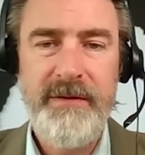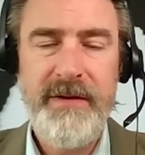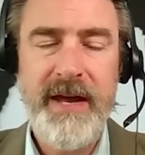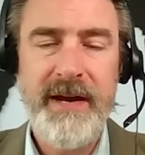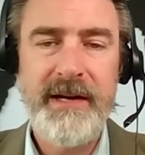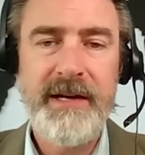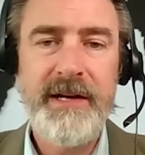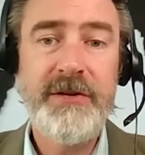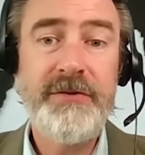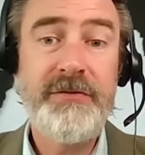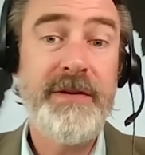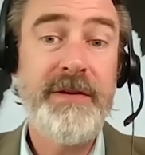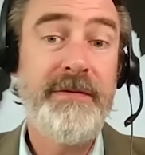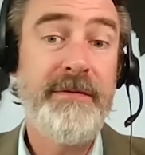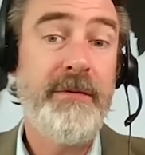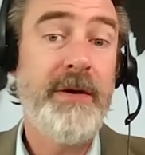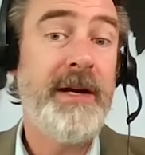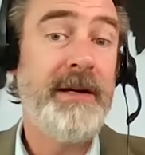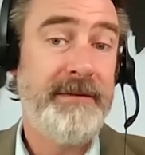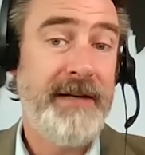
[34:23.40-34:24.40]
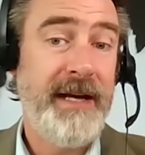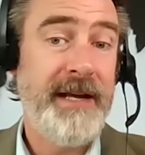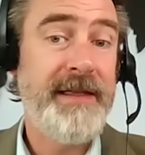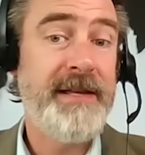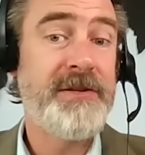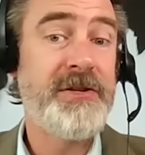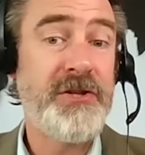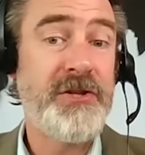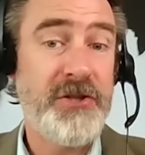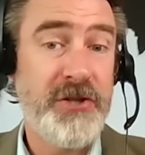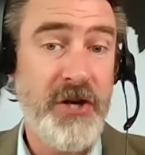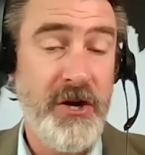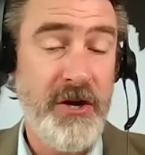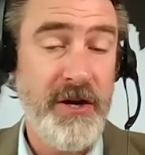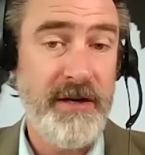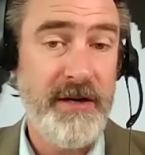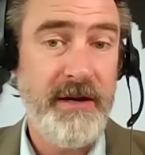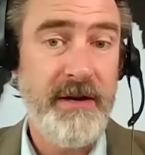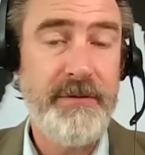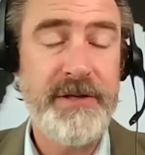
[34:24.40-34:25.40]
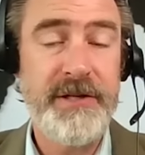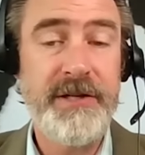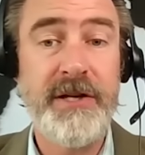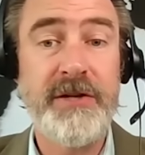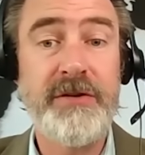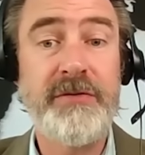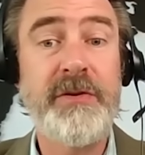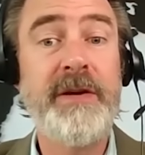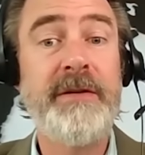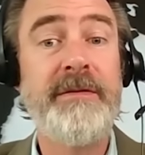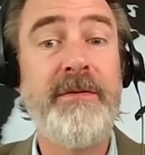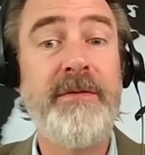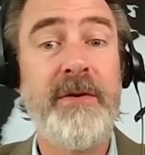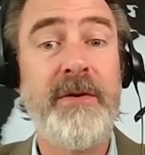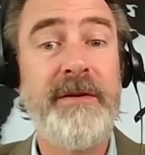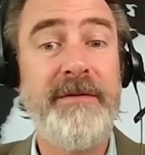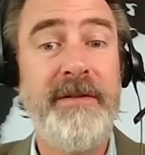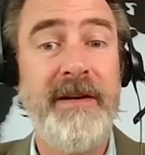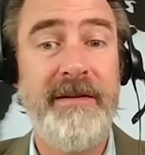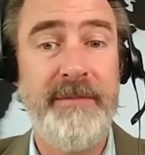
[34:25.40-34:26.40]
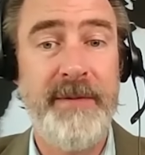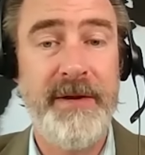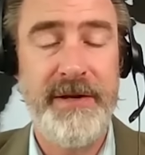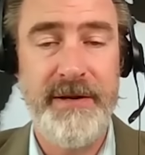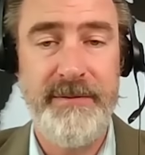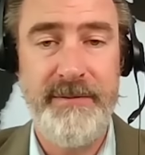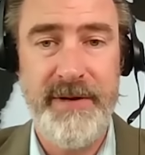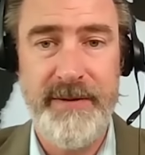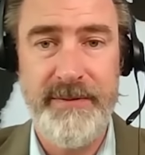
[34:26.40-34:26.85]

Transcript: We've got a country of, well, at the start, it was a country of forty-five million